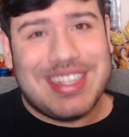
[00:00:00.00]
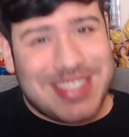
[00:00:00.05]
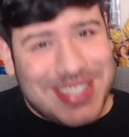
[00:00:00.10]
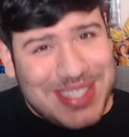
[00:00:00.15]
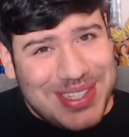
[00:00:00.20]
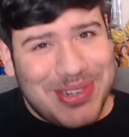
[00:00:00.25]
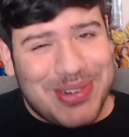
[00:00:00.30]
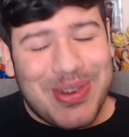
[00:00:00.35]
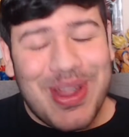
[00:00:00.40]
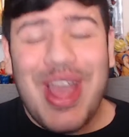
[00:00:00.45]
a
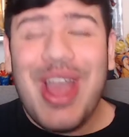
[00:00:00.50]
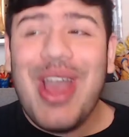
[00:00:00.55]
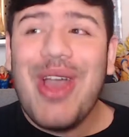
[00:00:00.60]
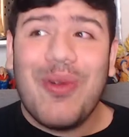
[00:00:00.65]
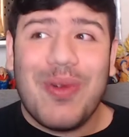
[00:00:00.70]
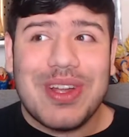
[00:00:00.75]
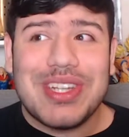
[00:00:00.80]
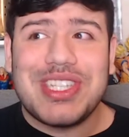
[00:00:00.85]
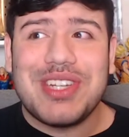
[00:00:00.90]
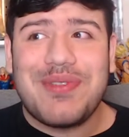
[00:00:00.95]
two,
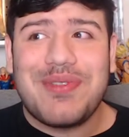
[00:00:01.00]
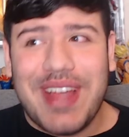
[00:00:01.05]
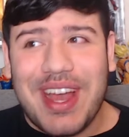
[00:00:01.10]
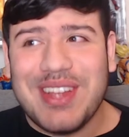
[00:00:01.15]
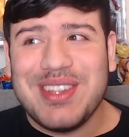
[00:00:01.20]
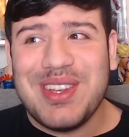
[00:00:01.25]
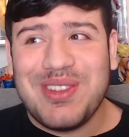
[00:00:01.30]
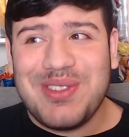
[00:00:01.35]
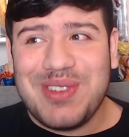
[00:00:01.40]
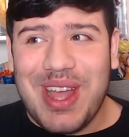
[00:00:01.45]
which if
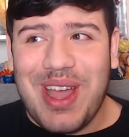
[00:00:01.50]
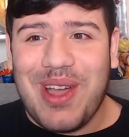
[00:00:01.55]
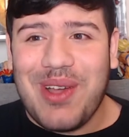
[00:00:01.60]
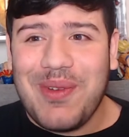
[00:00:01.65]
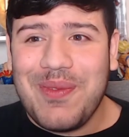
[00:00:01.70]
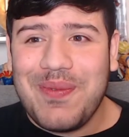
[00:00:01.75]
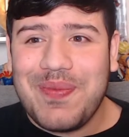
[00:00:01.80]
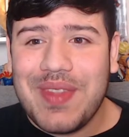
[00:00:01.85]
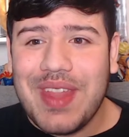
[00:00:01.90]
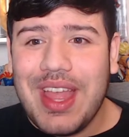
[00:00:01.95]
y'all don't
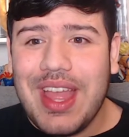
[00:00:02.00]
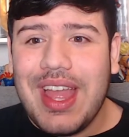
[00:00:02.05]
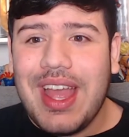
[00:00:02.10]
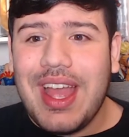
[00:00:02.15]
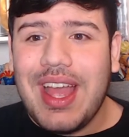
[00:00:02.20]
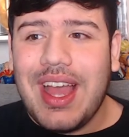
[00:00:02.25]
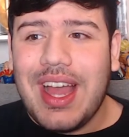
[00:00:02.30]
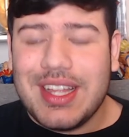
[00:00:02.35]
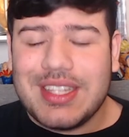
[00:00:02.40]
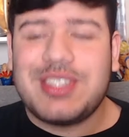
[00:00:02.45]
know,
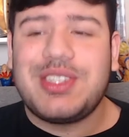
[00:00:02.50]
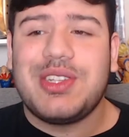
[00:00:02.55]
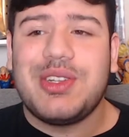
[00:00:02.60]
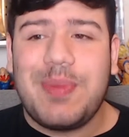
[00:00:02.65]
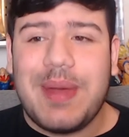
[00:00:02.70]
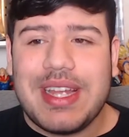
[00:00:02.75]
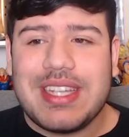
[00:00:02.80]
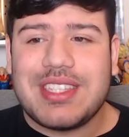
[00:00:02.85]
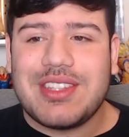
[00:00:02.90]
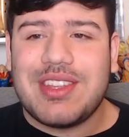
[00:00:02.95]
a two
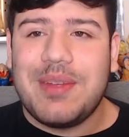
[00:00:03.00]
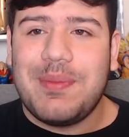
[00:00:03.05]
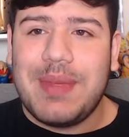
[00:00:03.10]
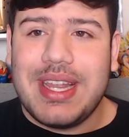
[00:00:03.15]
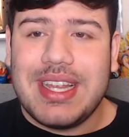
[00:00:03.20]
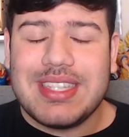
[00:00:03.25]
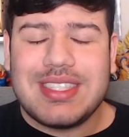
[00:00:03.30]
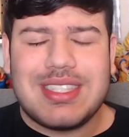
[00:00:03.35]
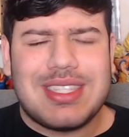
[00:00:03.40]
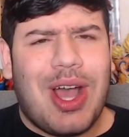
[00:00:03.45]
basically
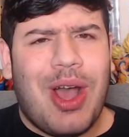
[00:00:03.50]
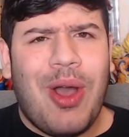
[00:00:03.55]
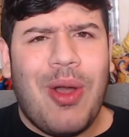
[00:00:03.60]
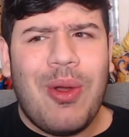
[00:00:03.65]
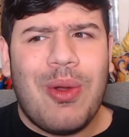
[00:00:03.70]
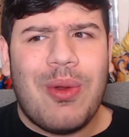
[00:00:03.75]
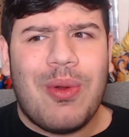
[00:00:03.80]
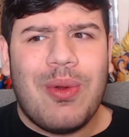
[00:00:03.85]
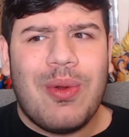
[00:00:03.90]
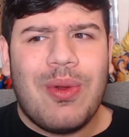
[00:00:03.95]
means,
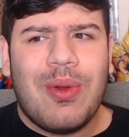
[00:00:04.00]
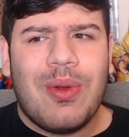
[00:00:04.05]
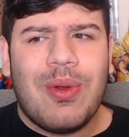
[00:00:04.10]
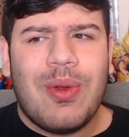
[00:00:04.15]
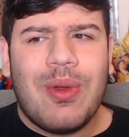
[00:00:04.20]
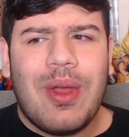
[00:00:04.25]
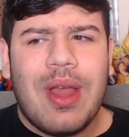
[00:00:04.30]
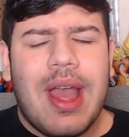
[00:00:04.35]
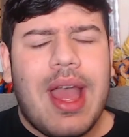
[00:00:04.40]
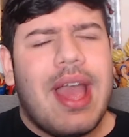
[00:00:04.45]
oh,
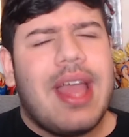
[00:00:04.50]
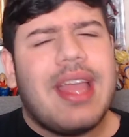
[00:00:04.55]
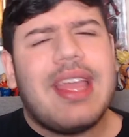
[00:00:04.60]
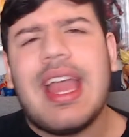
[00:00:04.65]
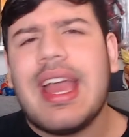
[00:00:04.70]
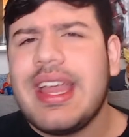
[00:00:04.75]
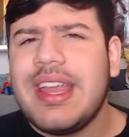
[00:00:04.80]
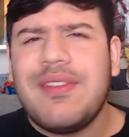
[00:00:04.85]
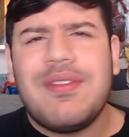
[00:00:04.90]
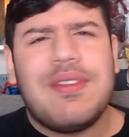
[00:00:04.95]

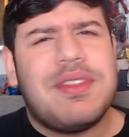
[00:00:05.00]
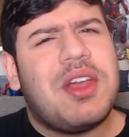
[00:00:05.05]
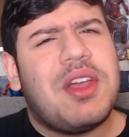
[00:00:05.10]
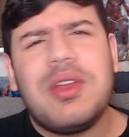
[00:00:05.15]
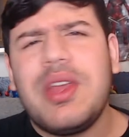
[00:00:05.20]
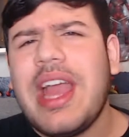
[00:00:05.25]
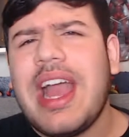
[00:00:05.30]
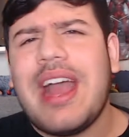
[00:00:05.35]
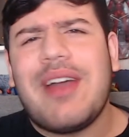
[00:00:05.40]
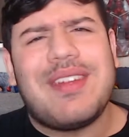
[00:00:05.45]
yeah, even though
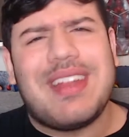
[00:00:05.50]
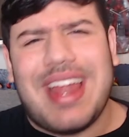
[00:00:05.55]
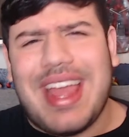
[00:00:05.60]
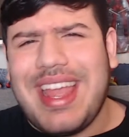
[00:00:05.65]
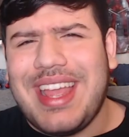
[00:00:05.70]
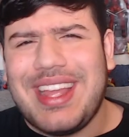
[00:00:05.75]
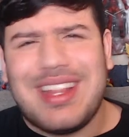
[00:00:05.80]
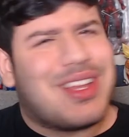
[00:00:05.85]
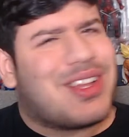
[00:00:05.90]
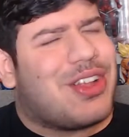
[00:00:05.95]
you have an
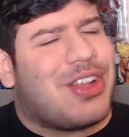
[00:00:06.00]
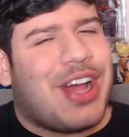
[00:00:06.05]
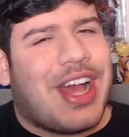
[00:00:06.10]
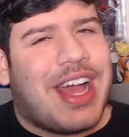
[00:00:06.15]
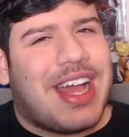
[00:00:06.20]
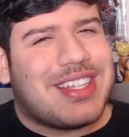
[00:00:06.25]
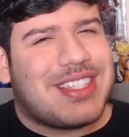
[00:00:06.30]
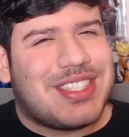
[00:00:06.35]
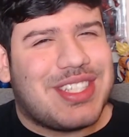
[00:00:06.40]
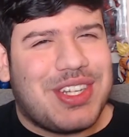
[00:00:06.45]
A in the
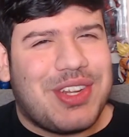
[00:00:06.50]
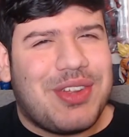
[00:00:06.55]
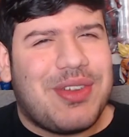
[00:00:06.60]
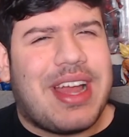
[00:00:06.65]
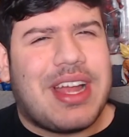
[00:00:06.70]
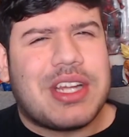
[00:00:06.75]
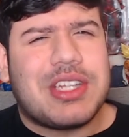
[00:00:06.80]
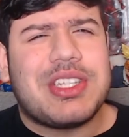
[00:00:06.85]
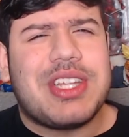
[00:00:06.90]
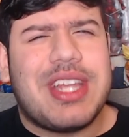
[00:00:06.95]
class and you
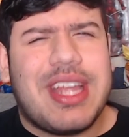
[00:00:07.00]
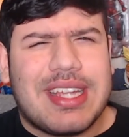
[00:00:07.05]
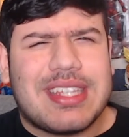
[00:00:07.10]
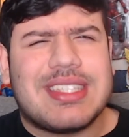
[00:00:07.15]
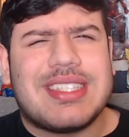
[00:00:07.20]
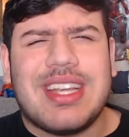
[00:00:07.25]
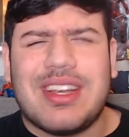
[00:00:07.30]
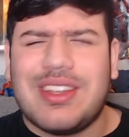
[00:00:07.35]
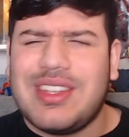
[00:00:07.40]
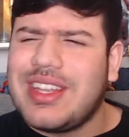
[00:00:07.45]
actually
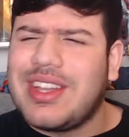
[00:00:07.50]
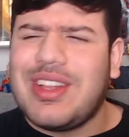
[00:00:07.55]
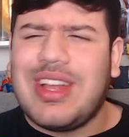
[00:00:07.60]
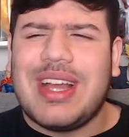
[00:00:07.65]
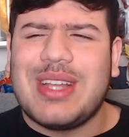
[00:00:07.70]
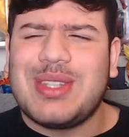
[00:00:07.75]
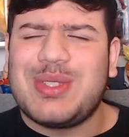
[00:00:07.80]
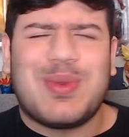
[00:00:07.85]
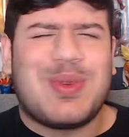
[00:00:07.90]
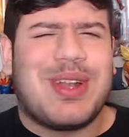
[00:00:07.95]
excelled in the
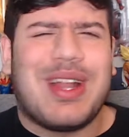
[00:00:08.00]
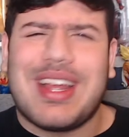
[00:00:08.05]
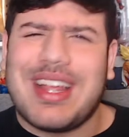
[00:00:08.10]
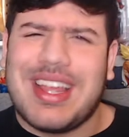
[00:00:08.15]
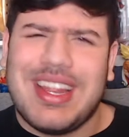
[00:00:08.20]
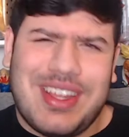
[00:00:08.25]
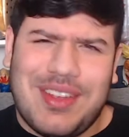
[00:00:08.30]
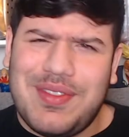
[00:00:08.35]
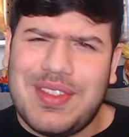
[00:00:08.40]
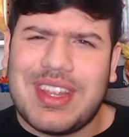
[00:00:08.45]
class, we're not
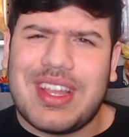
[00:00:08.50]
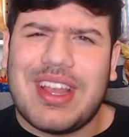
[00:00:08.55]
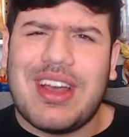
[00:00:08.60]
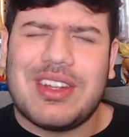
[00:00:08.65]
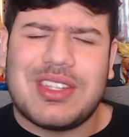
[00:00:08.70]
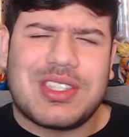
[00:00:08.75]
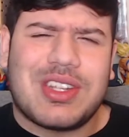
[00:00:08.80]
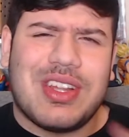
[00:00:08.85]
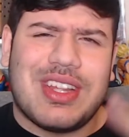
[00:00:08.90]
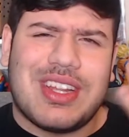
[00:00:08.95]
going to give you the
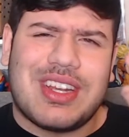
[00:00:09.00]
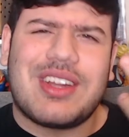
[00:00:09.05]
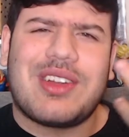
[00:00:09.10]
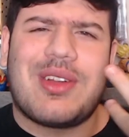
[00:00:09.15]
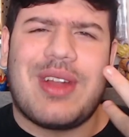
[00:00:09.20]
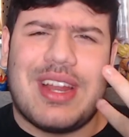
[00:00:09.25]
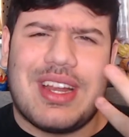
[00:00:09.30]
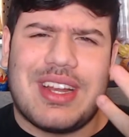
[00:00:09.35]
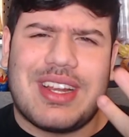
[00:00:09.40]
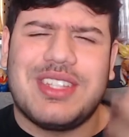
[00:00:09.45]
college credit
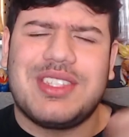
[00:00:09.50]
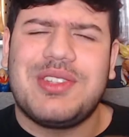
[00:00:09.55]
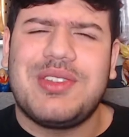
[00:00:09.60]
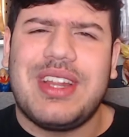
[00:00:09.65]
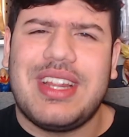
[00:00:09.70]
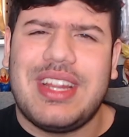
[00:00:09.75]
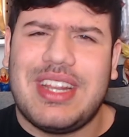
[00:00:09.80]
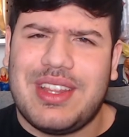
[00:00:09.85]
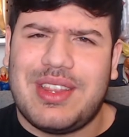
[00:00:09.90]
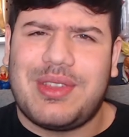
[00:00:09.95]
because you
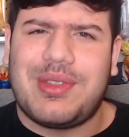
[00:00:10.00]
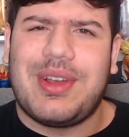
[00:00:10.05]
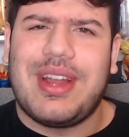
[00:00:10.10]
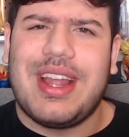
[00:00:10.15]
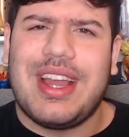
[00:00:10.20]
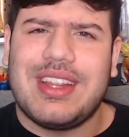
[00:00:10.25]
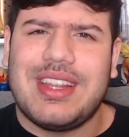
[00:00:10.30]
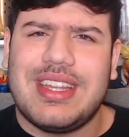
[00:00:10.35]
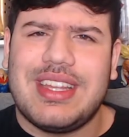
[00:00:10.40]
need a three at